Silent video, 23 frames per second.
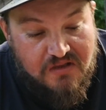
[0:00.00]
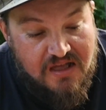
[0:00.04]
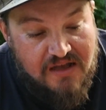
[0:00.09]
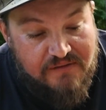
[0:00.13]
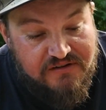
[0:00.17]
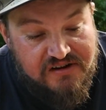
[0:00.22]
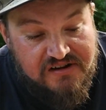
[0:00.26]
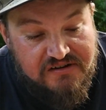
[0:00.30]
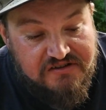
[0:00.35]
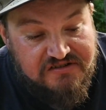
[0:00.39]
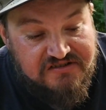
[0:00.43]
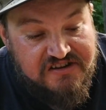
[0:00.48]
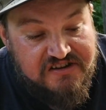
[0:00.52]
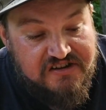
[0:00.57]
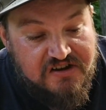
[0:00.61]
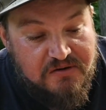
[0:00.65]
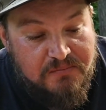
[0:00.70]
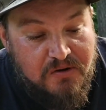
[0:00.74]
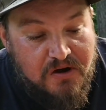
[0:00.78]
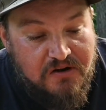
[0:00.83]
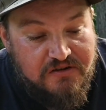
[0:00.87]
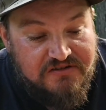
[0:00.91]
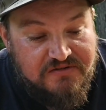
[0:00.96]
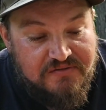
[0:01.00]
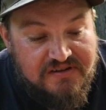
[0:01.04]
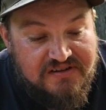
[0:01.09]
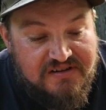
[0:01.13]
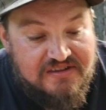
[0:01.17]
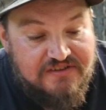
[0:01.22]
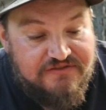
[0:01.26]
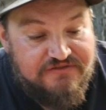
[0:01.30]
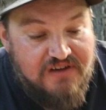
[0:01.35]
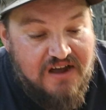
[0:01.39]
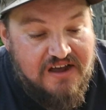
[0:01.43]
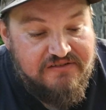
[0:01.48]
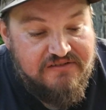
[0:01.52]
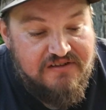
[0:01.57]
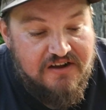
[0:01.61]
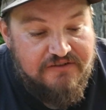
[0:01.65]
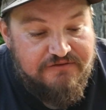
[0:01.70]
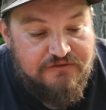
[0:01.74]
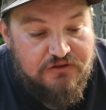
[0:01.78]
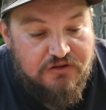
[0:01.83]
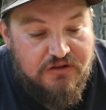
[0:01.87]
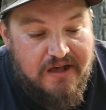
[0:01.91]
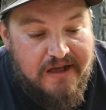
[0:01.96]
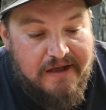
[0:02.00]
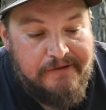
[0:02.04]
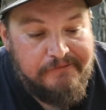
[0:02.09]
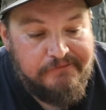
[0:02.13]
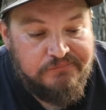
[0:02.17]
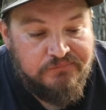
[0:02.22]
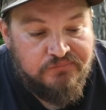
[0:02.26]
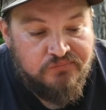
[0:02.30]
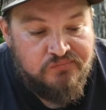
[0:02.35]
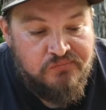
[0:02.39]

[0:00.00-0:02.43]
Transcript: I haven't hit a single bone, so I did the 5-cut fillet.